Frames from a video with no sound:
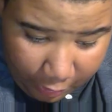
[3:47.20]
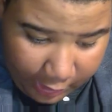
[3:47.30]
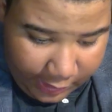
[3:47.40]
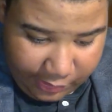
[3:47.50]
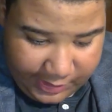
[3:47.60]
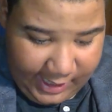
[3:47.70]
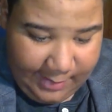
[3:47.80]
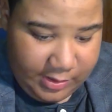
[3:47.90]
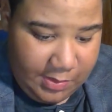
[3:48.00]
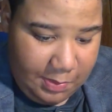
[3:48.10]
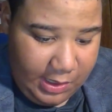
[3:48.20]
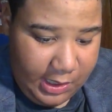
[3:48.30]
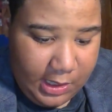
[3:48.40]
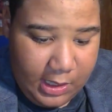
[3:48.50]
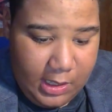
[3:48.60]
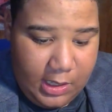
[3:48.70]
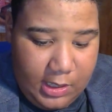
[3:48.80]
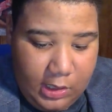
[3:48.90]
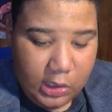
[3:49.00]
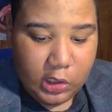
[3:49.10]
one of those games to be
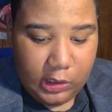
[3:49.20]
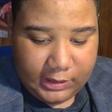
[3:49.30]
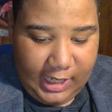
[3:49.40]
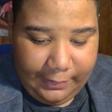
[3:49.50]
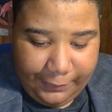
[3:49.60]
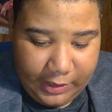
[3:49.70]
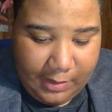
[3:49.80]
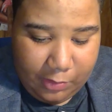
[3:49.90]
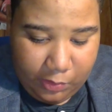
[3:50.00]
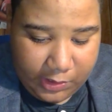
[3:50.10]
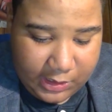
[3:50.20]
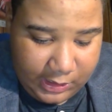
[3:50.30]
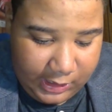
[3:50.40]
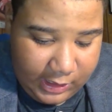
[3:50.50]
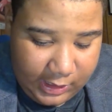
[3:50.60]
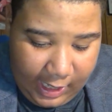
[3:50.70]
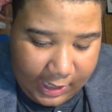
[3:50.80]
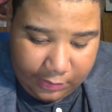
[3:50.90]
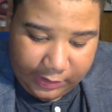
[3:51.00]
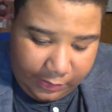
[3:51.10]
looked at for the #1 seed. I
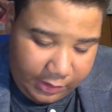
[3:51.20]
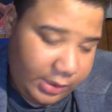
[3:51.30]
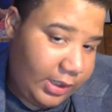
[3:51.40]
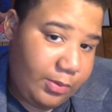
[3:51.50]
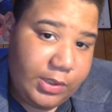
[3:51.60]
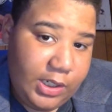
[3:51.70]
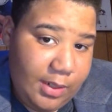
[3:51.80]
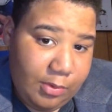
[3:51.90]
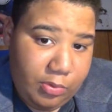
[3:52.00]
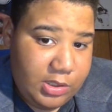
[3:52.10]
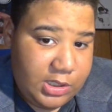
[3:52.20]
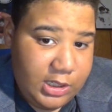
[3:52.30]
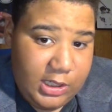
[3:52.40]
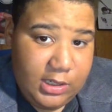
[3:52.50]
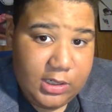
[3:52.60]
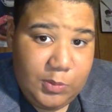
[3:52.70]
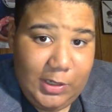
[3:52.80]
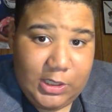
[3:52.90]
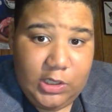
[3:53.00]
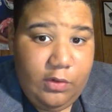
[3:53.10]
don't think we're gonna win the #1 seed,
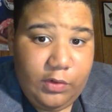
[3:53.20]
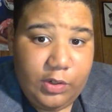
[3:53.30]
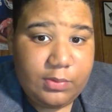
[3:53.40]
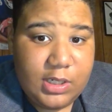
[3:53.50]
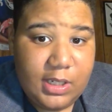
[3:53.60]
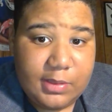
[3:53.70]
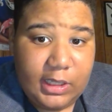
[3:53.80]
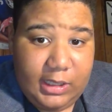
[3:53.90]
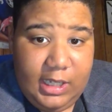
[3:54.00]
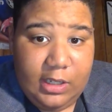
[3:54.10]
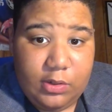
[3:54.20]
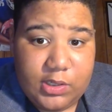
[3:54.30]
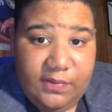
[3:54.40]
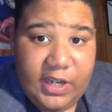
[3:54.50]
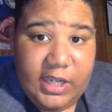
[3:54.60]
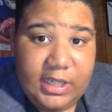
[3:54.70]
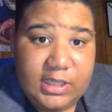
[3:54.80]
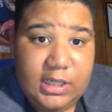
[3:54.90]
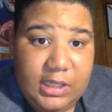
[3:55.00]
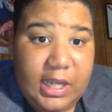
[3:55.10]
especially over teams like the Eagles, the Vikings,
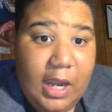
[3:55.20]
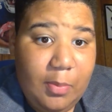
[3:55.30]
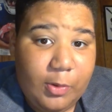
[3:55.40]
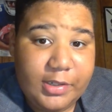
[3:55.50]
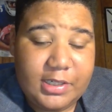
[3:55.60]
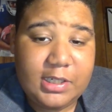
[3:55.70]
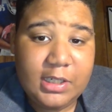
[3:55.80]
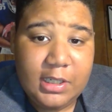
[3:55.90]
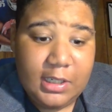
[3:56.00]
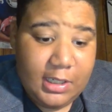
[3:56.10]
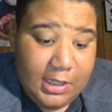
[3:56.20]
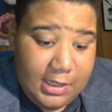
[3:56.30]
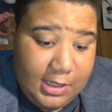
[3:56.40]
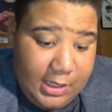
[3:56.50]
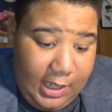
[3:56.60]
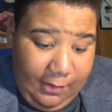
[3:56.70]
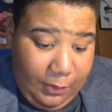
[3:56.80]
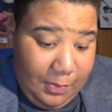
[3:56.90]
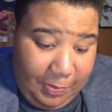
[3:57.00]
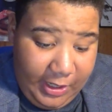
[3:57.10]
and the Cowboys. If
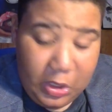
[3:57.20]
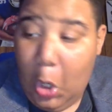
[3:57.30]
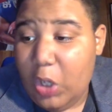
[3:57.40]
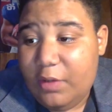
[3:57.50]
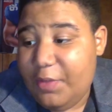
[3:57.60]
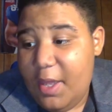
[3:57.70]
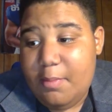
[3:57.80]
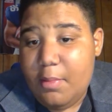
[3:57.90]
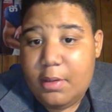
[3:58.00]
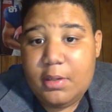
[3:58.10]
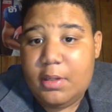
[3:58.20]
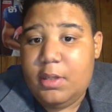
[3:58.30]
we beat all of them.